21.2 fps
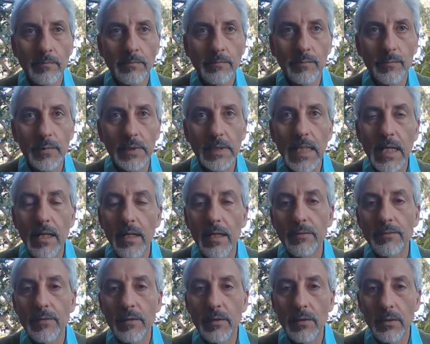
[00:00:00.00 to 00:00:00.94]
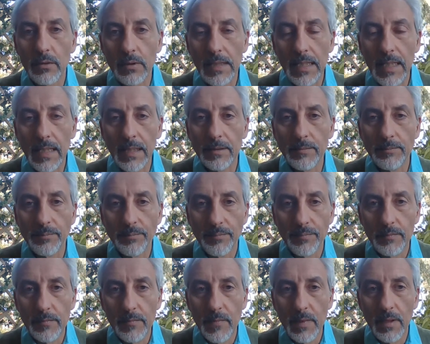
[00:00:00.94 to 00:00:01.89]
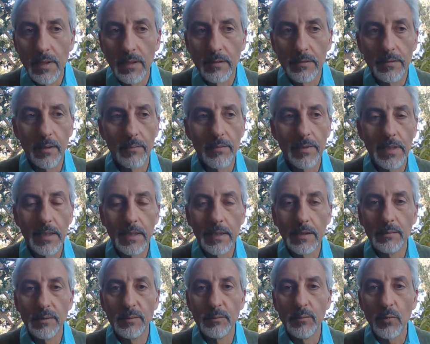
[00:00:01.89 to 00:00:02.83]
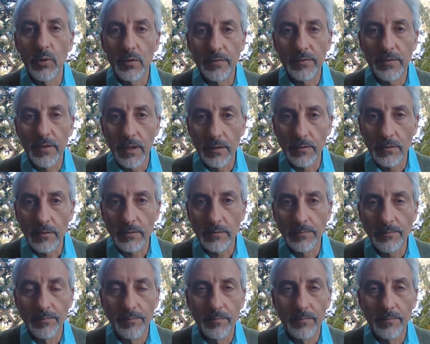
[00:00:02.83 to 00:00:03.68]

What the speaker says: we now have to look at something a little bit more subtle,